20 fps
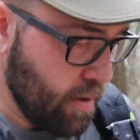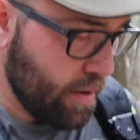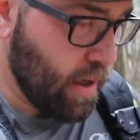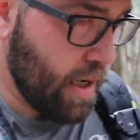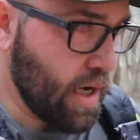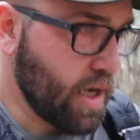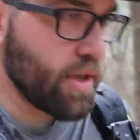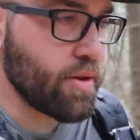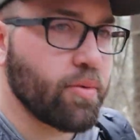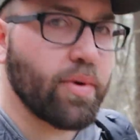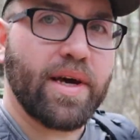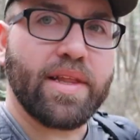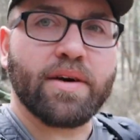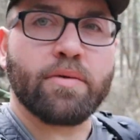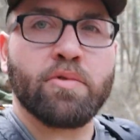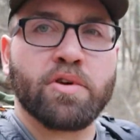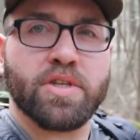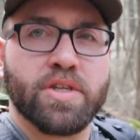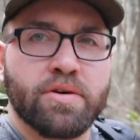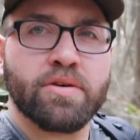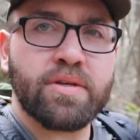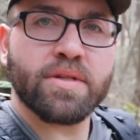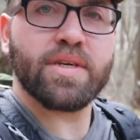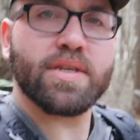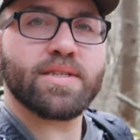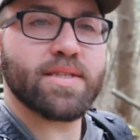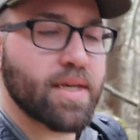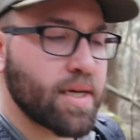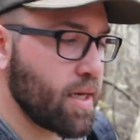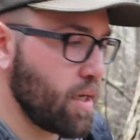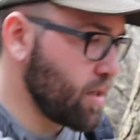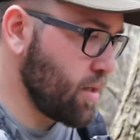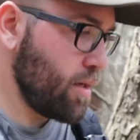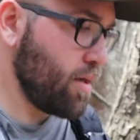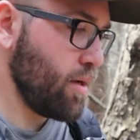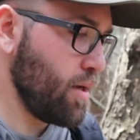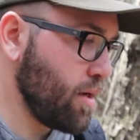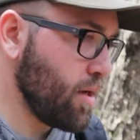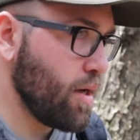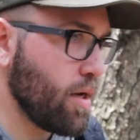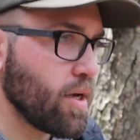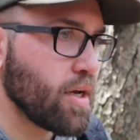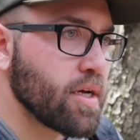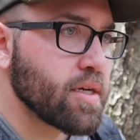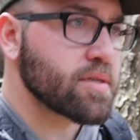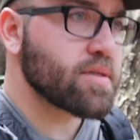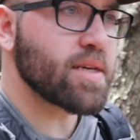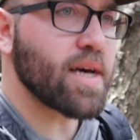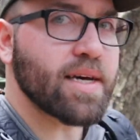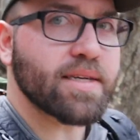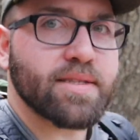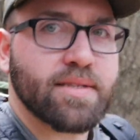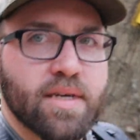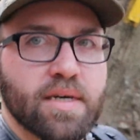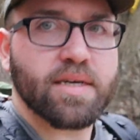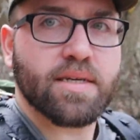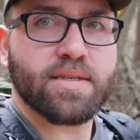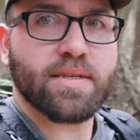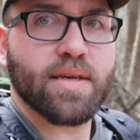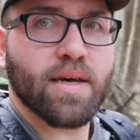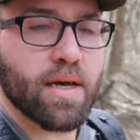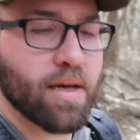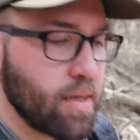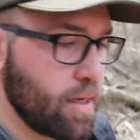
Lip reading: the way that we're doing this. So that's nice.